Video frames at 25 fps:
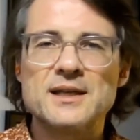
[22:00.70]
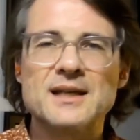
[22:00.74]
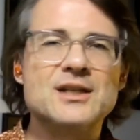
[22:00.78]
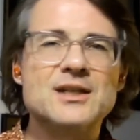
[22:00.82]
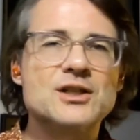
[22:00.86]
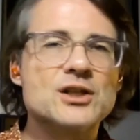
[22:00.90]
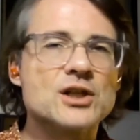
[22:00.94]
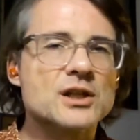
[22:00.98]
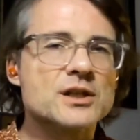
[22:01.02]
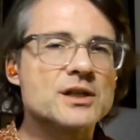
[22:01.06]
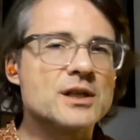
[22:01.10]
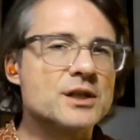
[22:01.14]

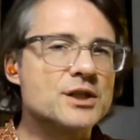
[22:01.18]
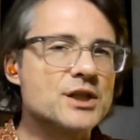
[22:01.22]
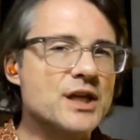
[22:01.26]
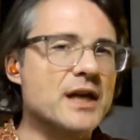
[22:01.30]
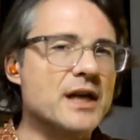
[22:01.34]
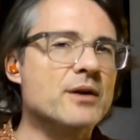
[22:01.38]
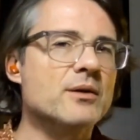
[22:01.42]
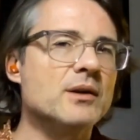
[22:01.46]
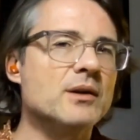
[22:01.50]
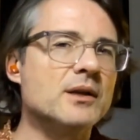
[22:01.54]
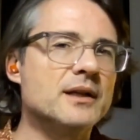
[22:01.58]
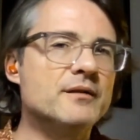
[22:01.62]
it's just a
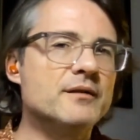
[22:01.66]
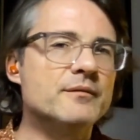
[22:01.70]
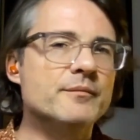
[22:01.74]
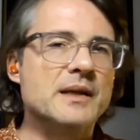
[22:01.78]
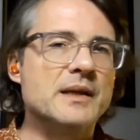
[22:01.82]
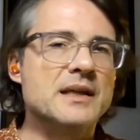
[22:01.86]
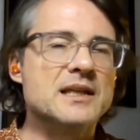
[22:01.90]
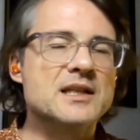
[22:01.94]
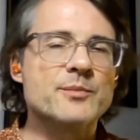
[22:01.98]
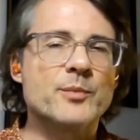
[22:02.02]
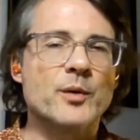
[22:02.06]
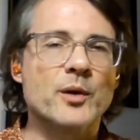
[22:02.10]
general
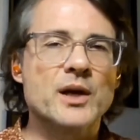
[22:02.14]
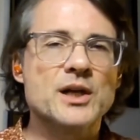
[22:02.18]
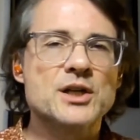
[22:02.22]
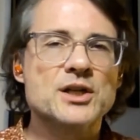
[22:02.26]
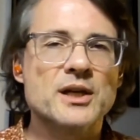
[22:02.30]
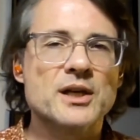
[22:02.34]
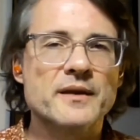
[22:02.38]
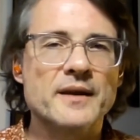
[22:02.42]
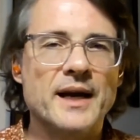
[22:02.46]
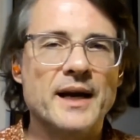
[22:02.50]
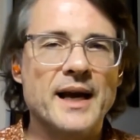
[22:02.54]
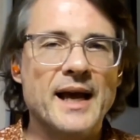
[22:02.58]

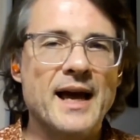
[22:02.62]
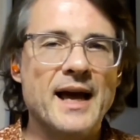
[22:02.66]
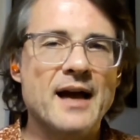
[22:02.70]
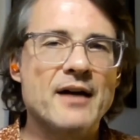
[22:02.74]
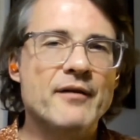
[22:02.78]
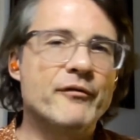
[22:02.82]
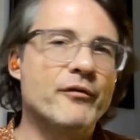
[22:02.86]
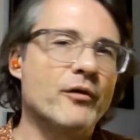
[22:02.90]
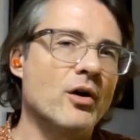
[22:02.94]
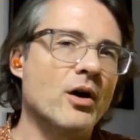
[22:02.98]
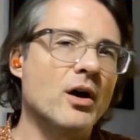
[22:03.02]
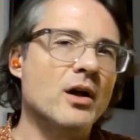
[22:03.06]
inspiration that I
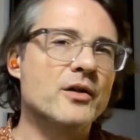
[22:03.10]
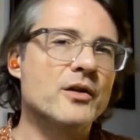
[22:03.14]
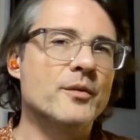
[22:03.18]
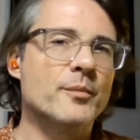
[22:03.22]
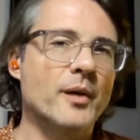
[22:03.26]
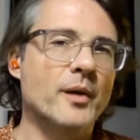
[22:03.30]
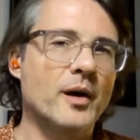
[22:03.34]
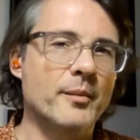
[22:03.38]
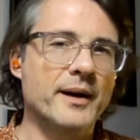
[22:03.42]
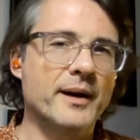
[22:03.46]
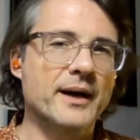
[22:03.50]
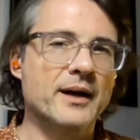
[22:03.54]
have for all the
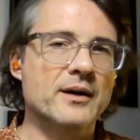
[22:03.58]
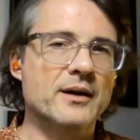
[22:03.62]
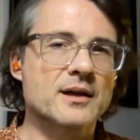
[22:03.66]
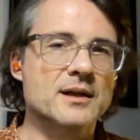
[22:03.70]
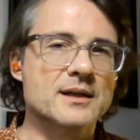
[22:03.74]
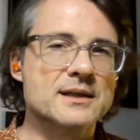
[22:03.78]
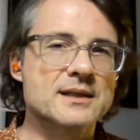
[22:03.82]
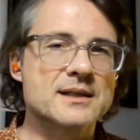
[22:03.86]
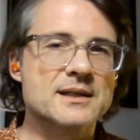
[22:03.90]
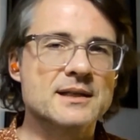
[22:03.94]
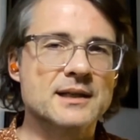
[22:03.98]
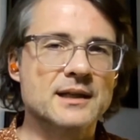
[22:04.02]

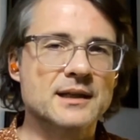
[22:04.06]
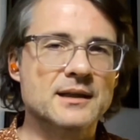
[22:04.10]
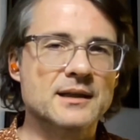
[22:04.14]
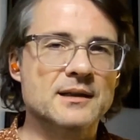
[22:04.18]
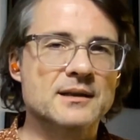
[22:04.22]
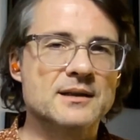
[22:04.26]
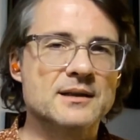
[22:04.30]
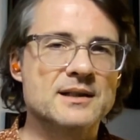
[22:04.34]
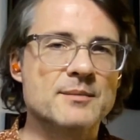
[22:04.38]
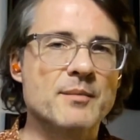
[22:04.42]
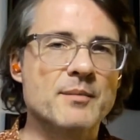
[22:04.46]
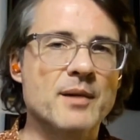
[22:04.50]
barbarians in
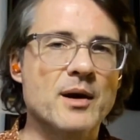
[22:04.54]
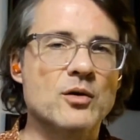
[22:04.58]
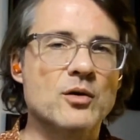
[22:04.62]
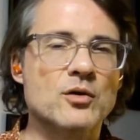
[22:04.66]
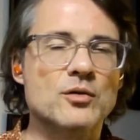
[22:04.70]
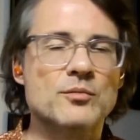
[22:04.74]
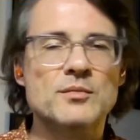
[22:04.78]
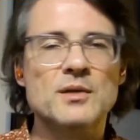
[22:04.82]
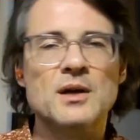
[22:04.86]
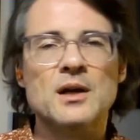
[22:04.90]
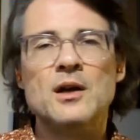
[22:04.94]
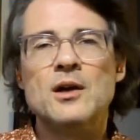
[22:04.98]

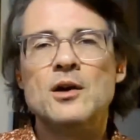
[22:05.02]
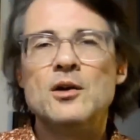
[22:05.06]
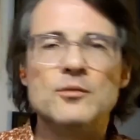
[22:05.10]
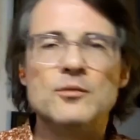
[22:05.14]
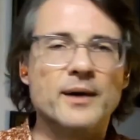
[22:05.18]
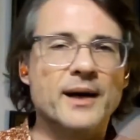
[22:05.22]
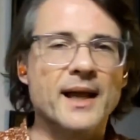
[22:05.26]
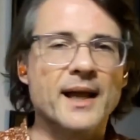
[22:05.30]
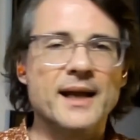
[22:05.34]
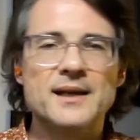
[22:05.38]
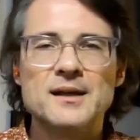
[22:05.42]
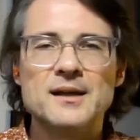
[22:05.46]
Symbaroum.
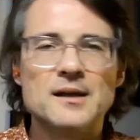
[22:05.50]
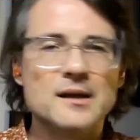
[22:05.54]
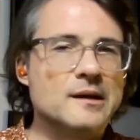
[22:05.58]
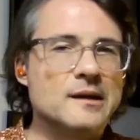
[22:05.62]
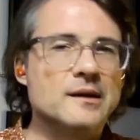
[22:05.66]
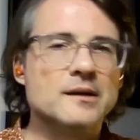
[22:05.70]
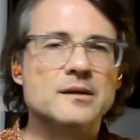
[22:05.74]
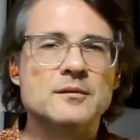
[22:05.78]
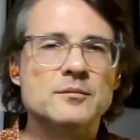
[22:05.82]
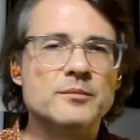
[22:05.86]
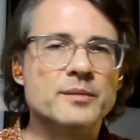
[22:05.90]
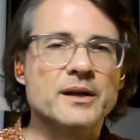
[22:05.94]
When I did a
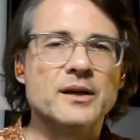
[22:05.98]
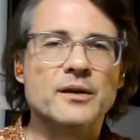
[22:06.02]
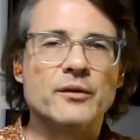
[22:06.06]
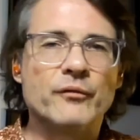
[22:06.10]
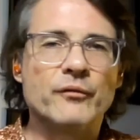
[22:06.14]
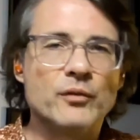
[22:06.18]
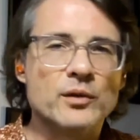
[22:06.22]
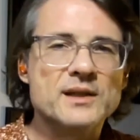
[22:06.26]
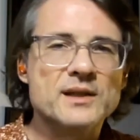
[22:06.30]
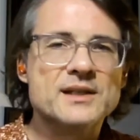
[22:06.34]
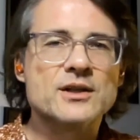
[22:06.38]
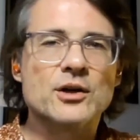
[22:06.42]
little bit
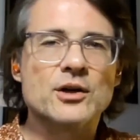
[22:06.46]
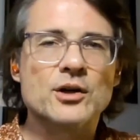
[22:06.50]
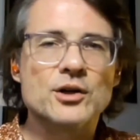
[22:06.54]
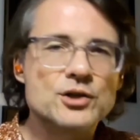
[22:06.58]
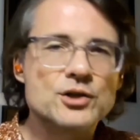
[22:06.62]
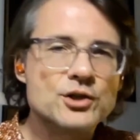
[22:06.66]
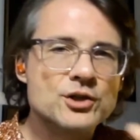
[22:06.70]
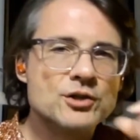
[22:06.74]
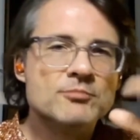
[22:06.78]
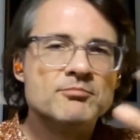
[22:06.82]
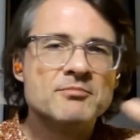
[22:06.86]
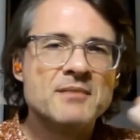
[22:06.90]
of
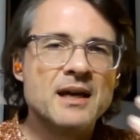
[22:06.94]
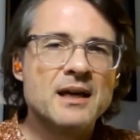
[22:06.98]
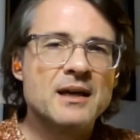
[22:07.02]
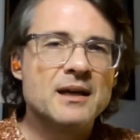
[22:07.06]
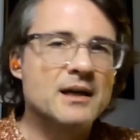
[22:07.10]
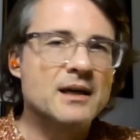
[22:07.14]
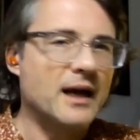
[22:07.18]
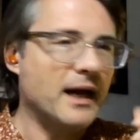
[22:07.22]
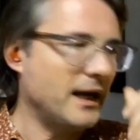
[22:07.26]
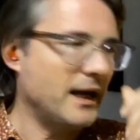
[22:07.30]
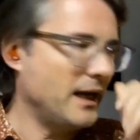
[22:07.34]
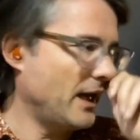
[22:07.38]
research,
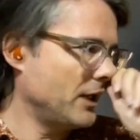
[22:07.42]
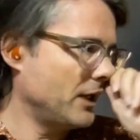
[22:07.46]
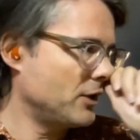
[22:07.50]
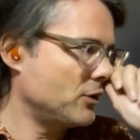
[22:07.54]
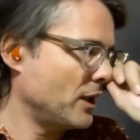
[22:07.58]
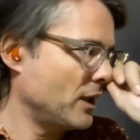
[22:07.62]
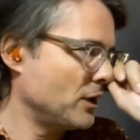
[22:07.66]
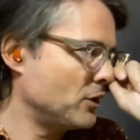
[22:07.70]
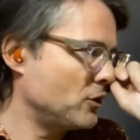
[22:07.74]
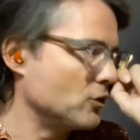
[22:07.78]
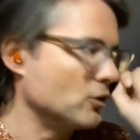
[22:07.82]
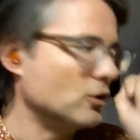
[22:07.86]
I
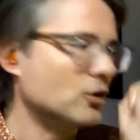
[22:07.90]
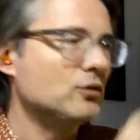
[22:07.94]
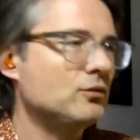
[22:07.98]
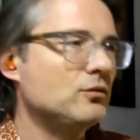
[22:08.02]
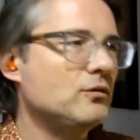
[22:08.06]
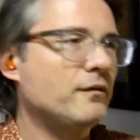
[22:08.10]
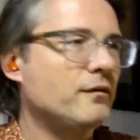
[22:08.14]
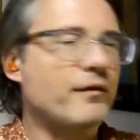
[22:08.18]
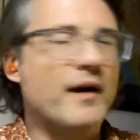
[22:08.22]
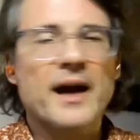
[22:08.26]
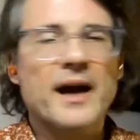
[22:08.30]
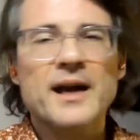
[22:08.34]
tried to
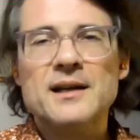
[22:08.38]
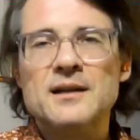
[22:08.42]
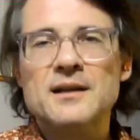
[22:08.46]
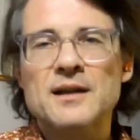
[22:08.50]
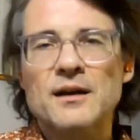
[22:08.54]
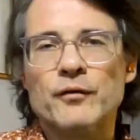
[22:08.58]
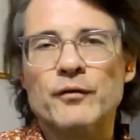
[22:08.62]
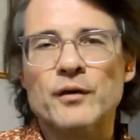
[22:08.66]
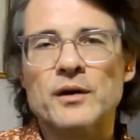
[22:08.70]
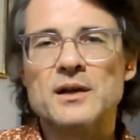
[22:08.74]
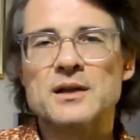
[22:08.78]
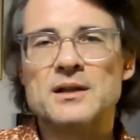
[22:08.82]
find
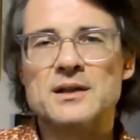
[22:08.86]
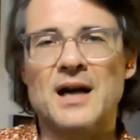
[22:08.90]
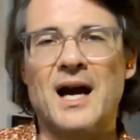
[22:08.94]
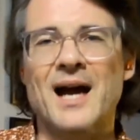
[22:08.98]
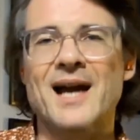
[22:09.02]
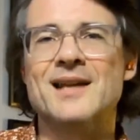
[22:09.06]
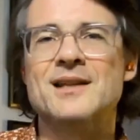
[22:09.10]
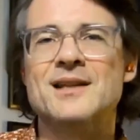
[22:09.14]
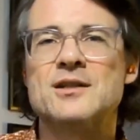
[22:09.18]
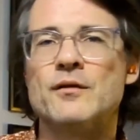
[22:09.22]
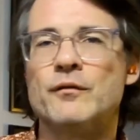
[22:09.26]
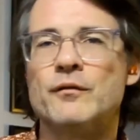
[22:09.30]
different
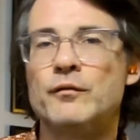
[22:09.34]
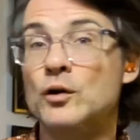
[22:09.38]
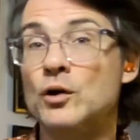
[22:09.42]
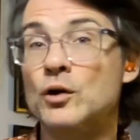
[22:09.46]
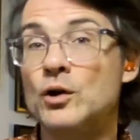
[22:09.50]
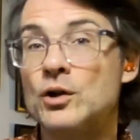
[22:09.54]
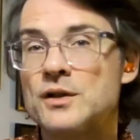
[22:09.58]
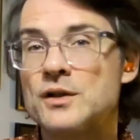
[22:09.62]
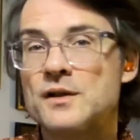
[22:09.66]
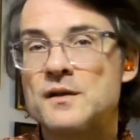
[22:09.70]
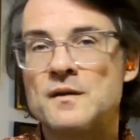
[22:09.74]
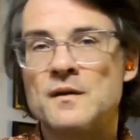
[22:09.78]
kinds of
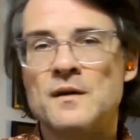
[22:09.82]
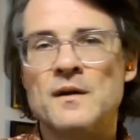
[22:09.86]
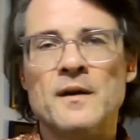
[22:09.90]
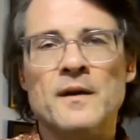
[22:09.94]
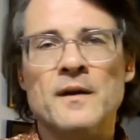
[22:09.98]
looks